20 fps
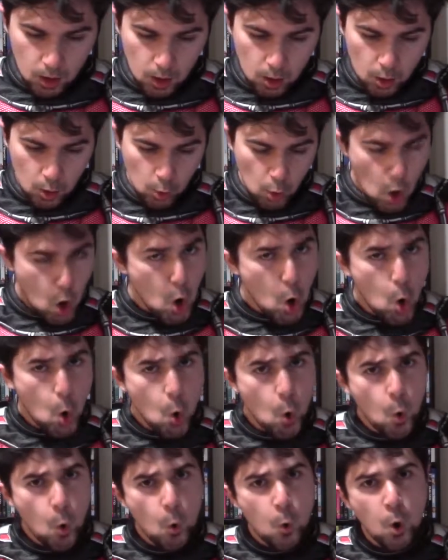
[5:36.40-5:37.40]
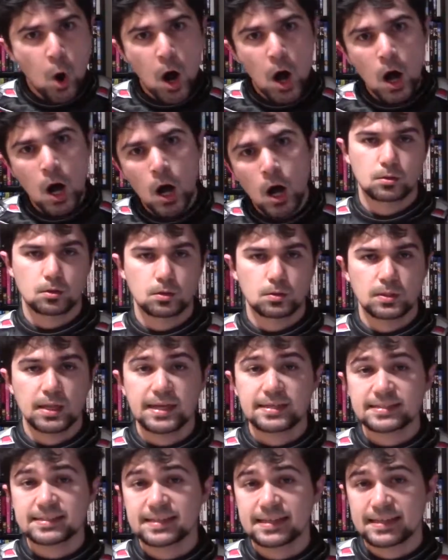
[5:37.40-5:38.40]
Woo!
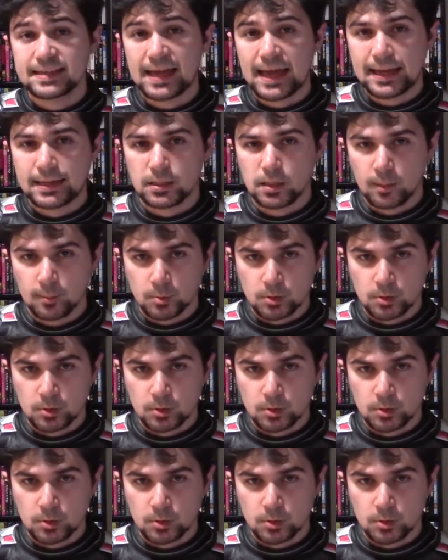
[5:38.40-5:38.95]
Landing in at number